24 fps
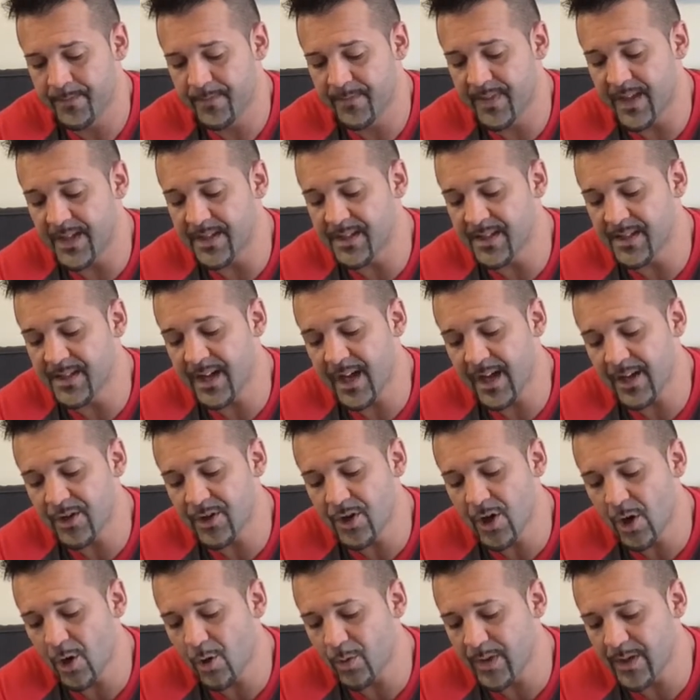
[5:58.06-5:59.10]
They did not
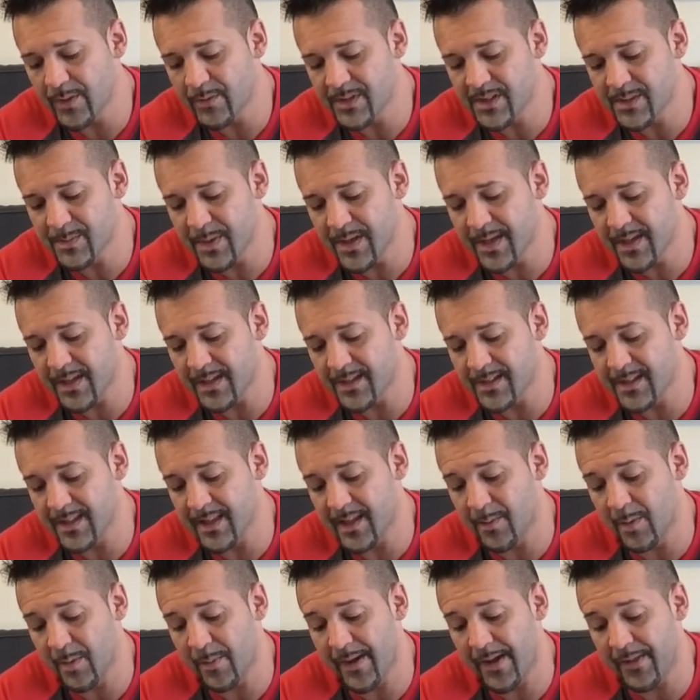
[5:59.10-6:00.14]
know he was speaking to
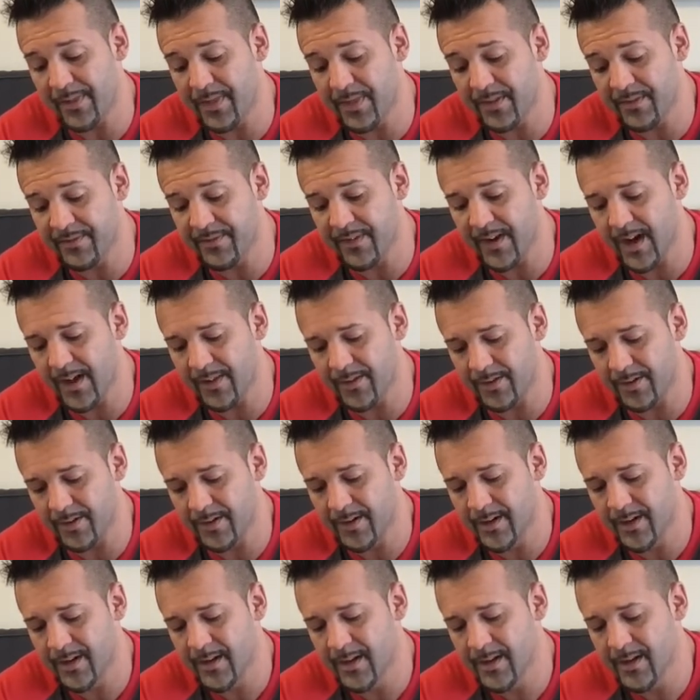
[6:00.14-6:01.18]
them about the Father.
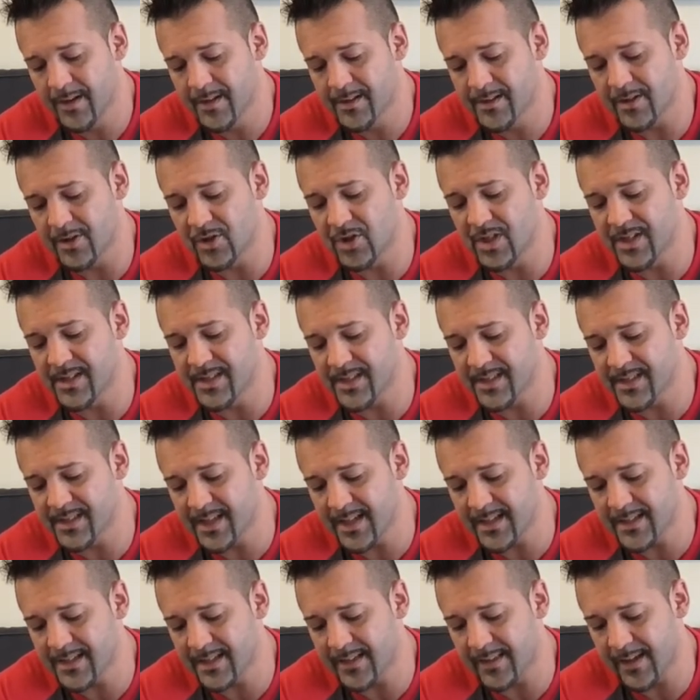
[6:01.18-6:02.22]
So Jesus
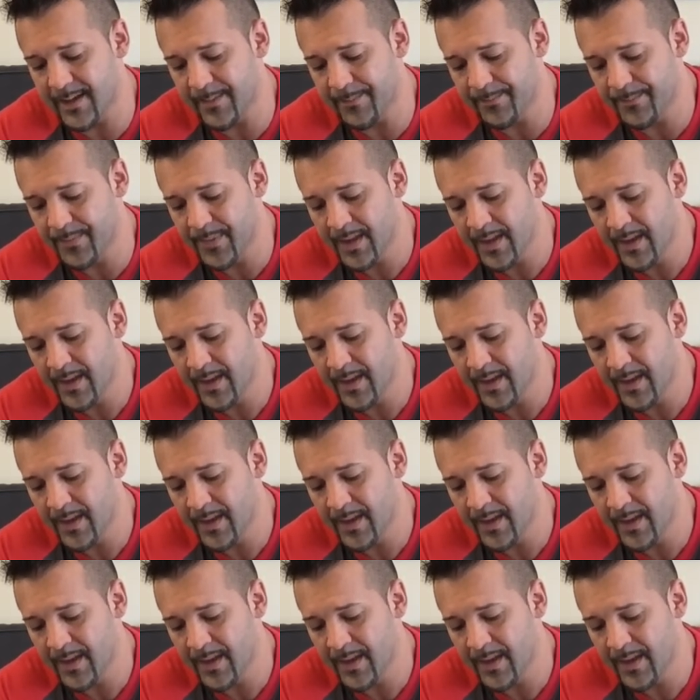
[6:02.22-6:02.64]
said to them,